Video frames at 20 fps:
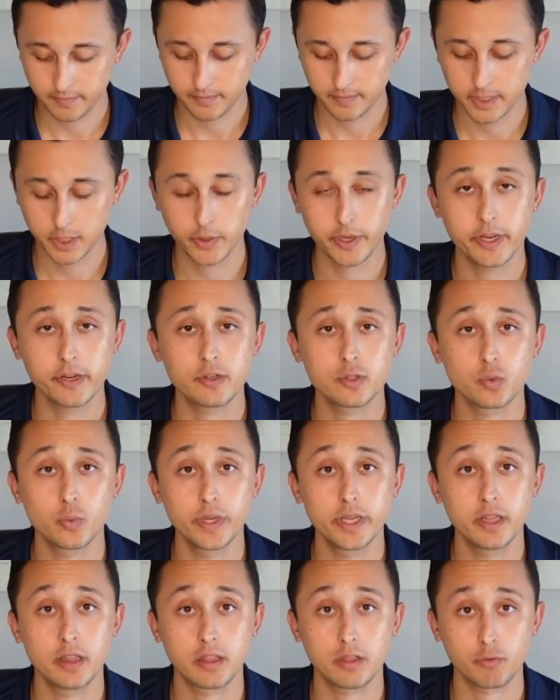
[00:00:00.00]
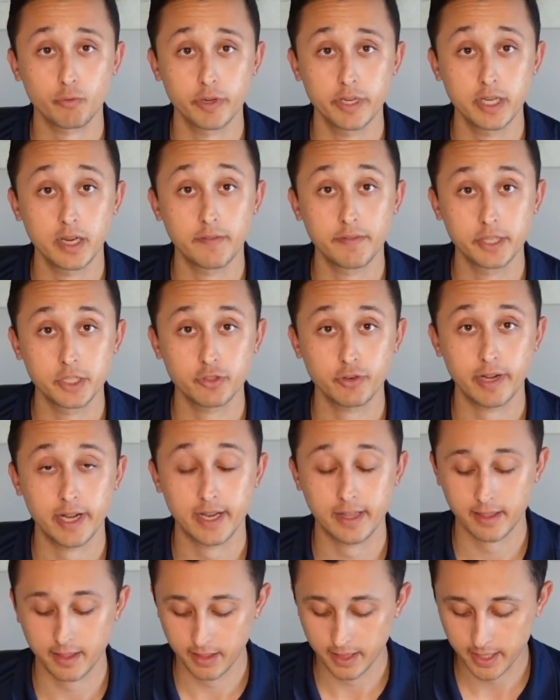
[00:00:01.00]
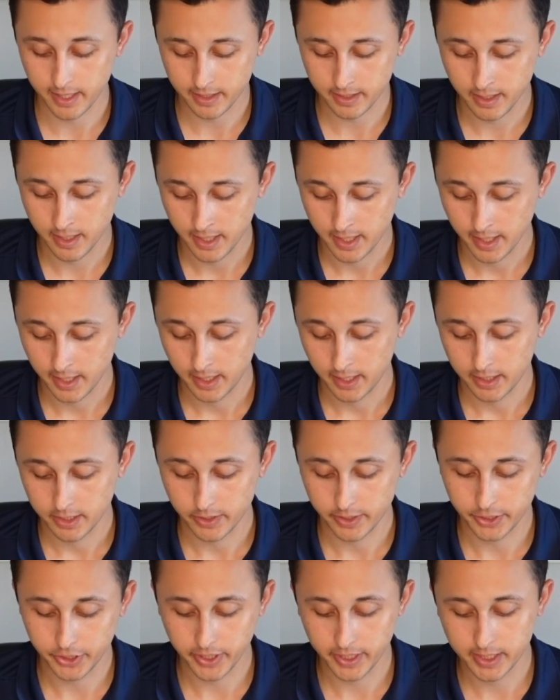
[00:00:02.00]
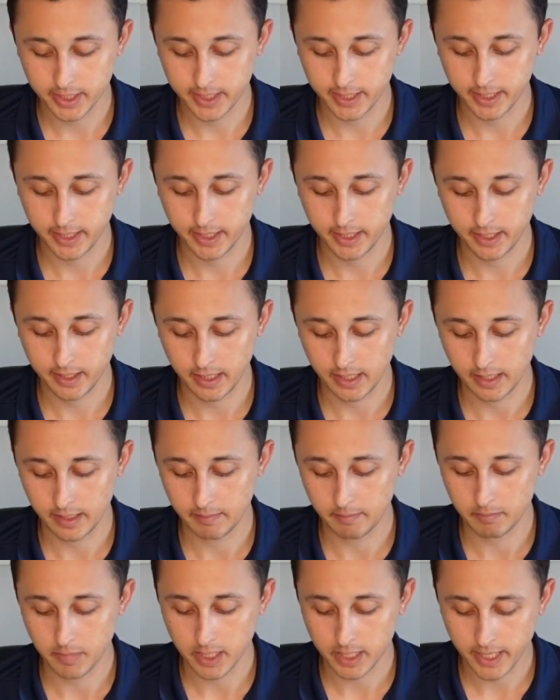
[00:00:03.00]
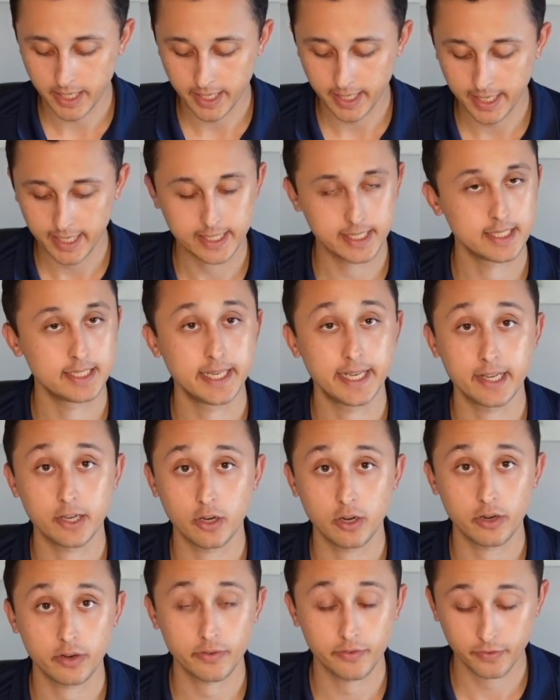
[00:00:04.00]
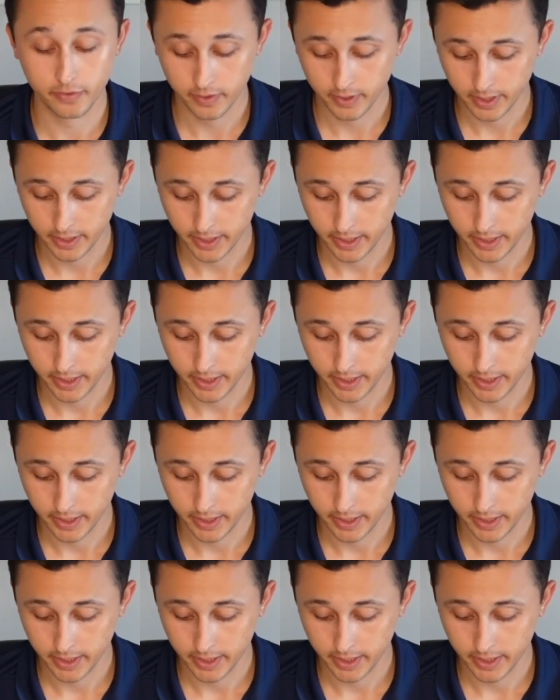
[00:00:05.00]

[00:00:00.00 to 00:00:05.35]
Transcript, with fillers: So here's week three of the triathlon. So as you can see, Monday it has a day off.